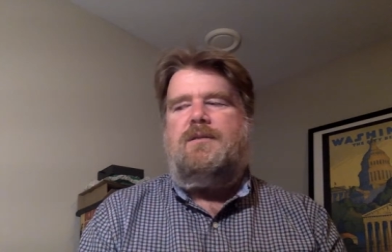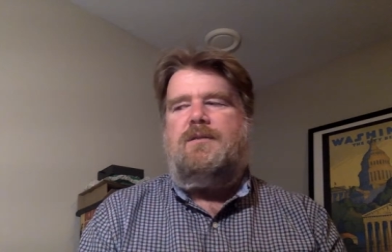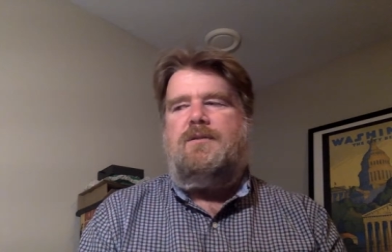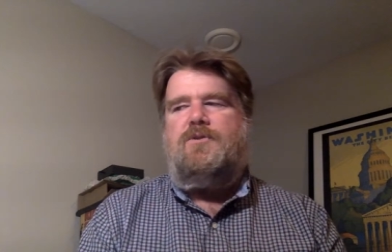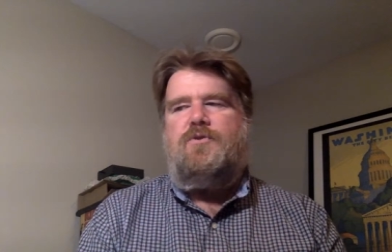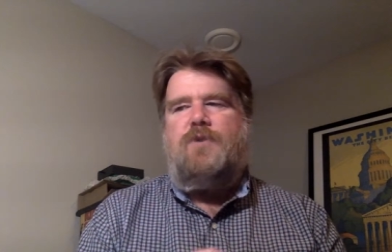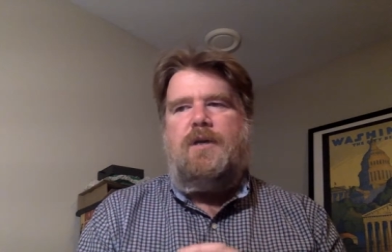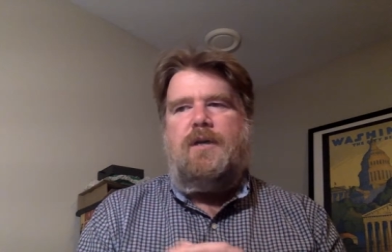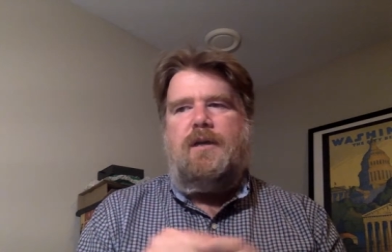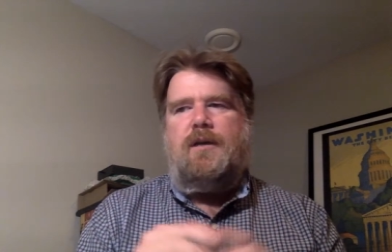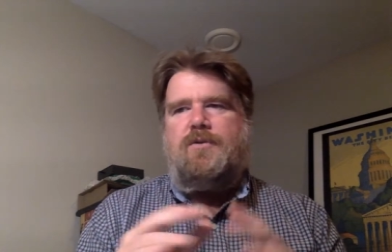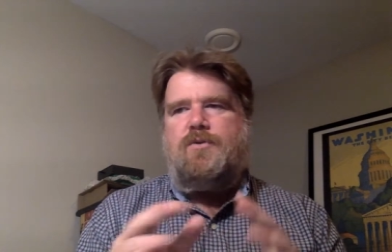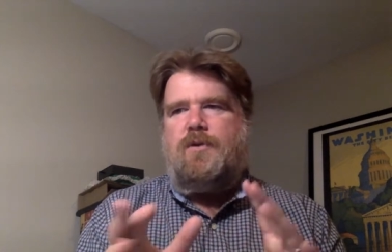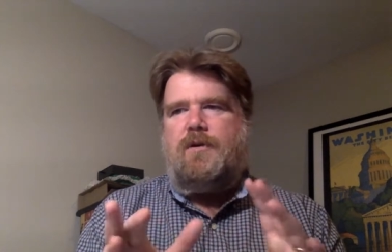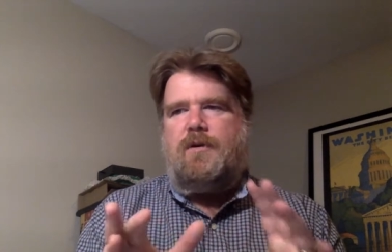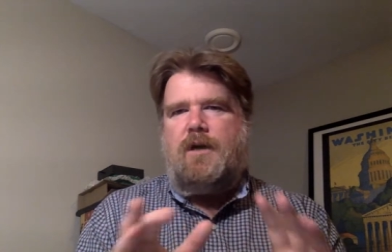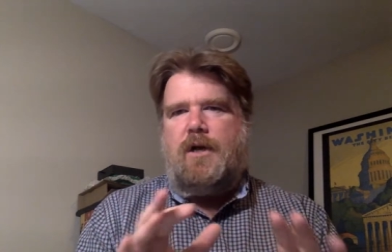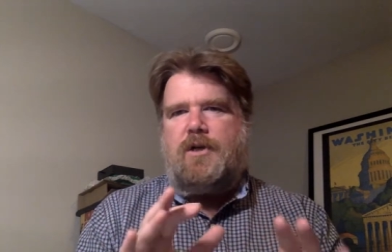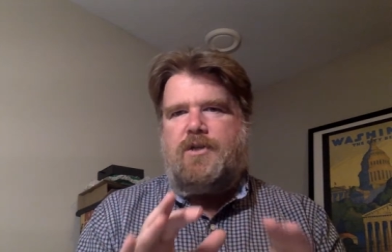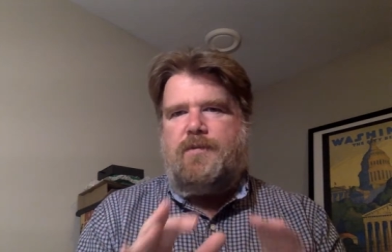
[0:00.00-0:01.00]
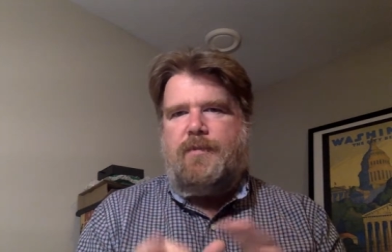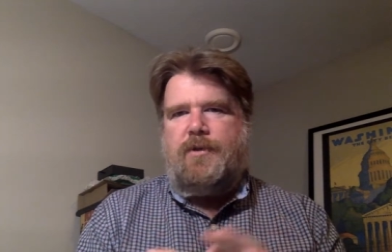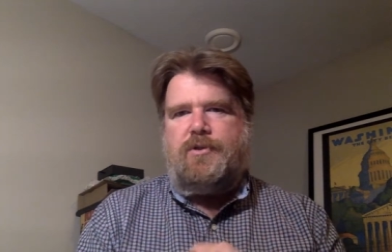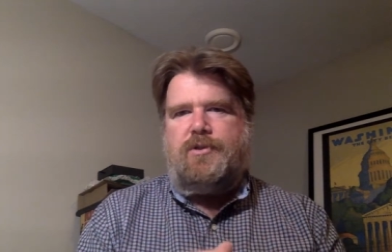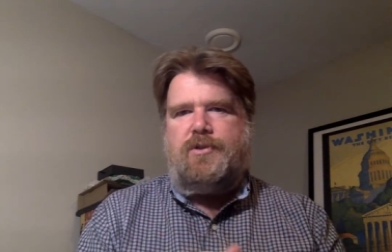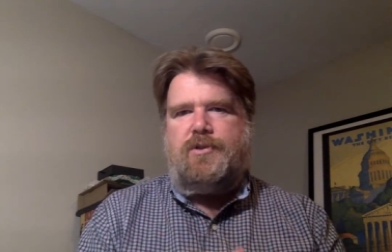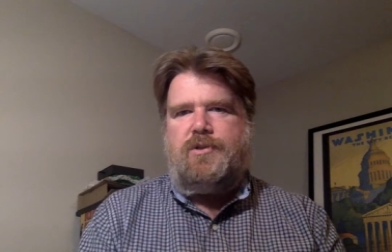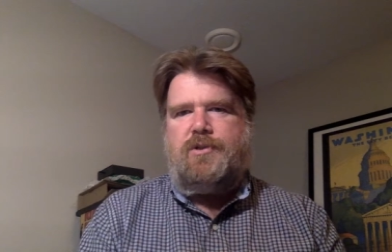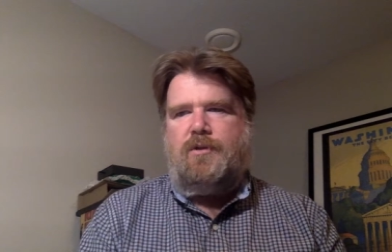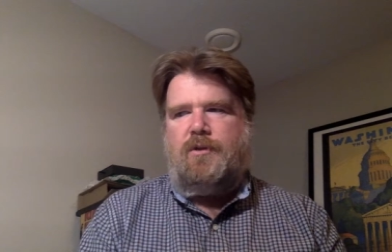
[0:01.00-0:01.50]
intriguing sort of
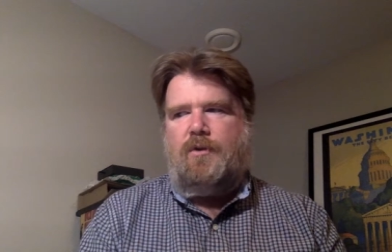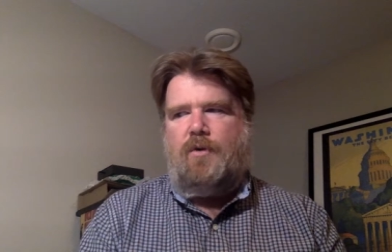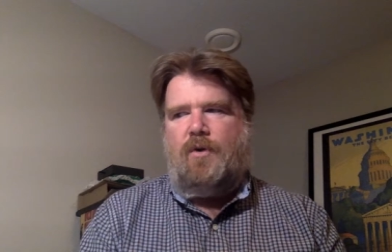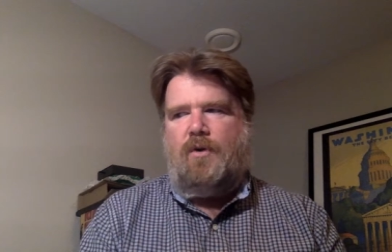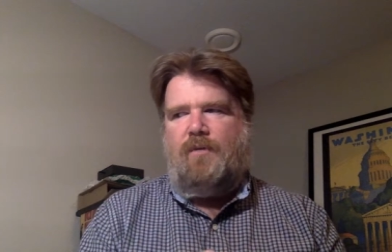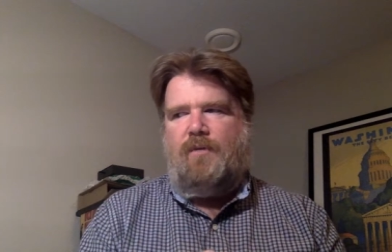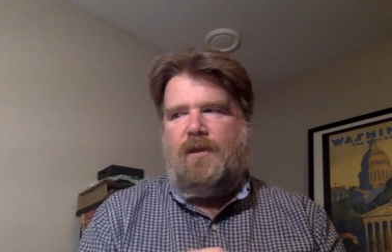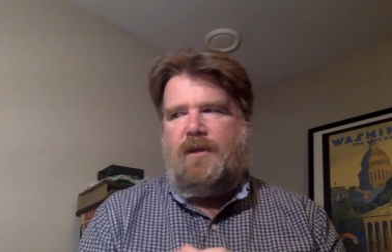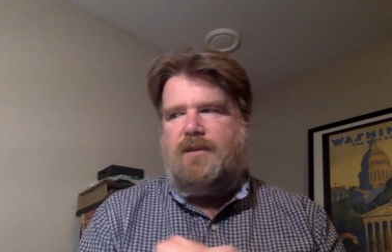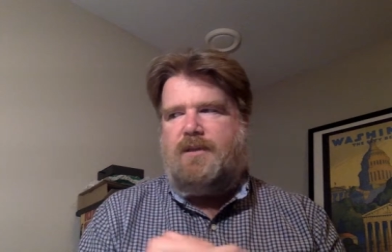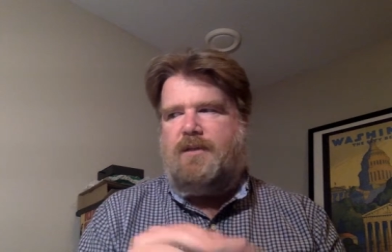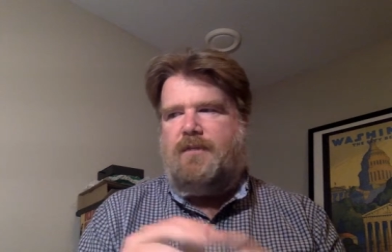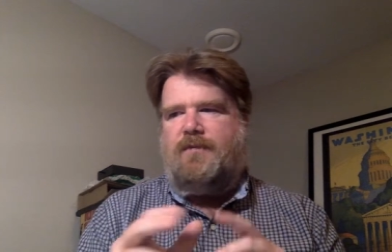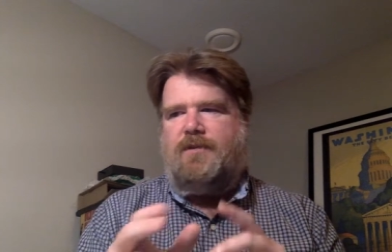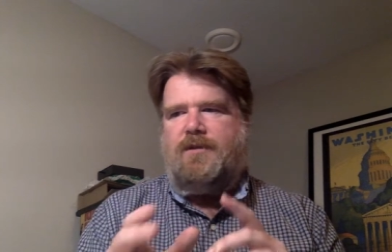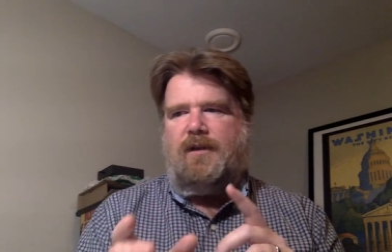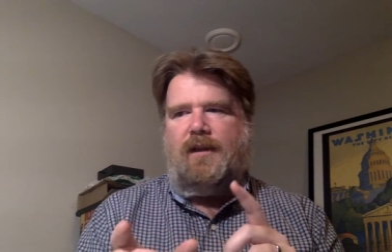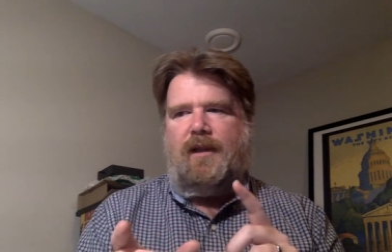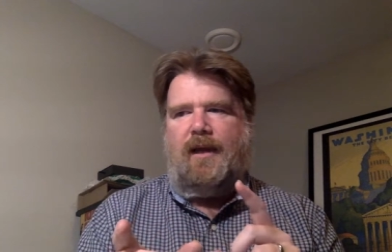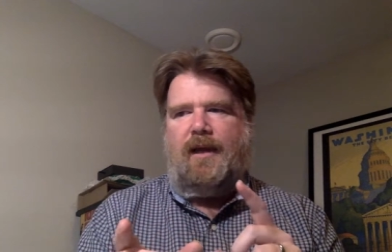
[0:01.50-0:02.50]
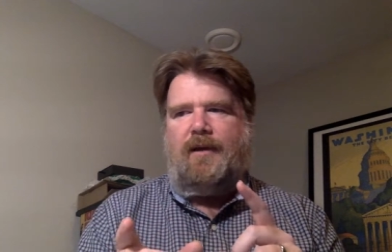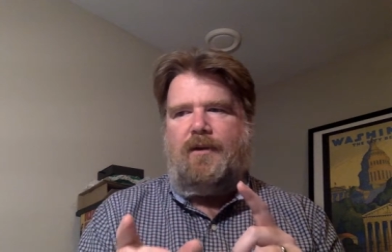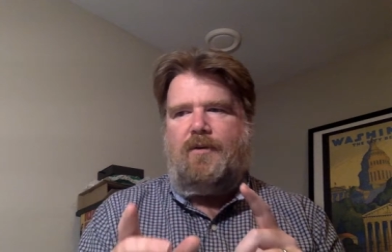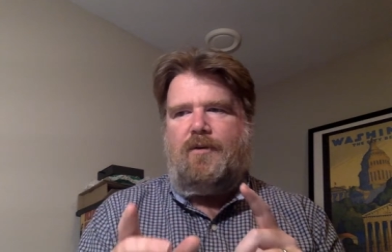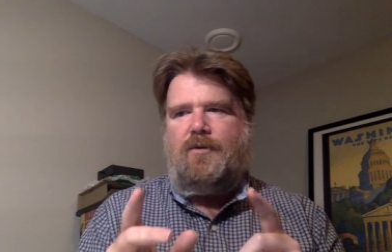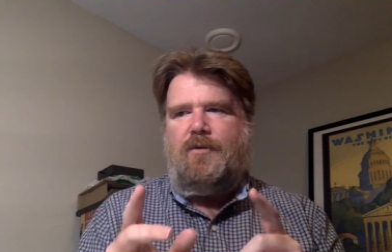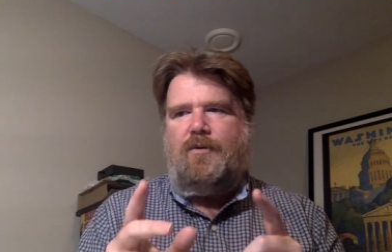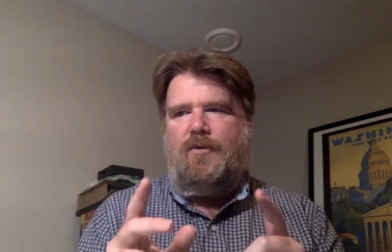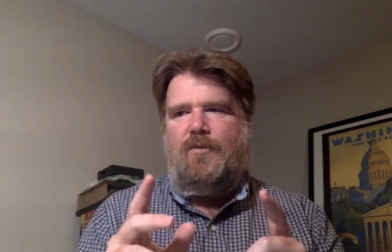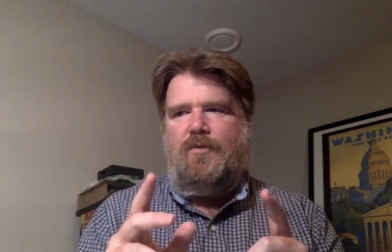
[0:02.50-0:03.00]
contributions to lore relative to like
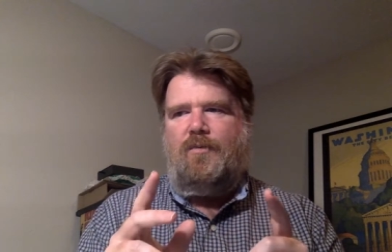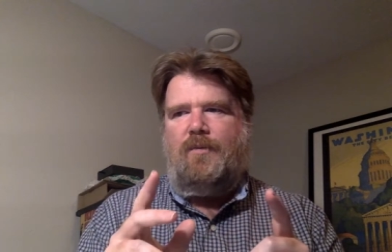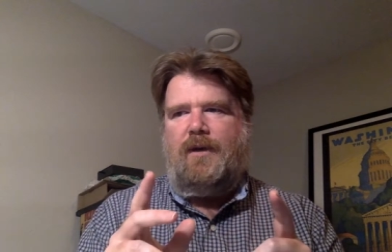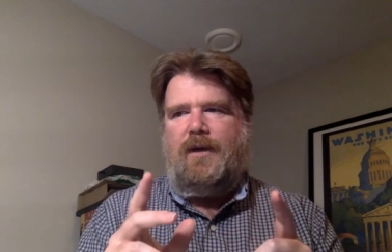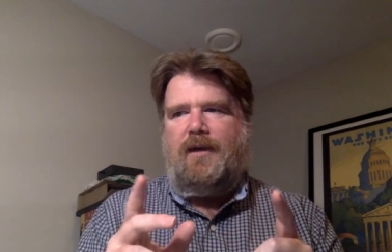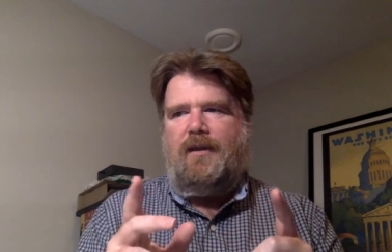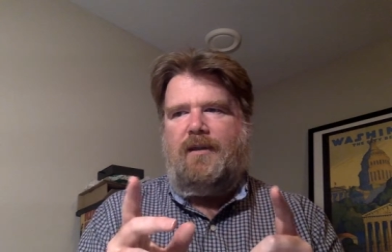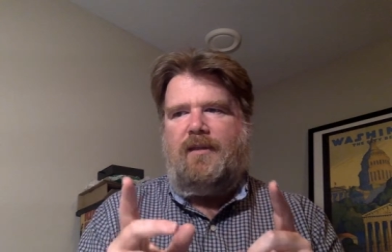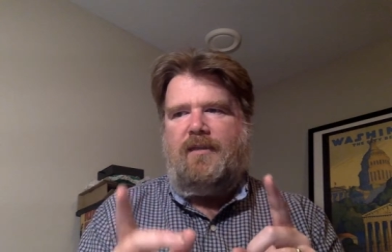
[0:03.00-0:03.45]
who we